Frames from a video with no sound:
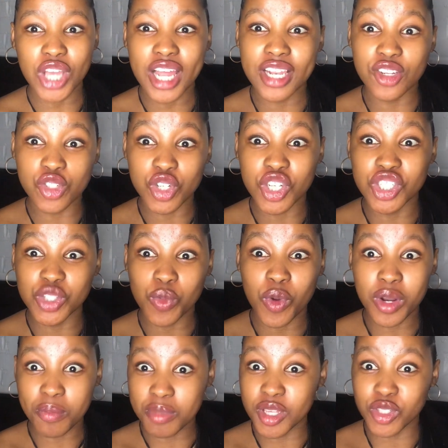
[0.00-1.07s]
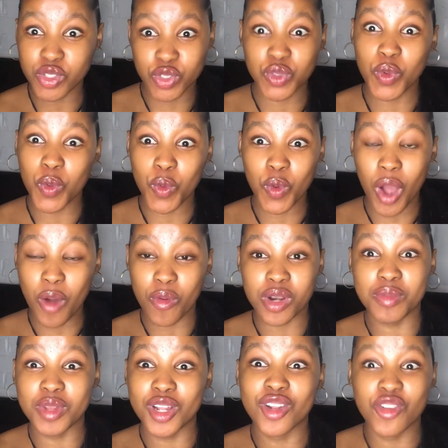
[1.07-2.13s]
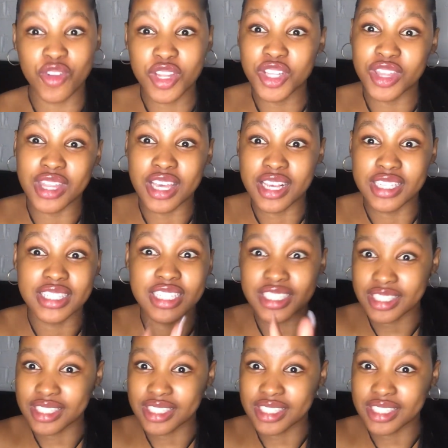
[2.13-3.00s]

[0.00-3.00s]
I literally just want to be in school. I want to be learning things.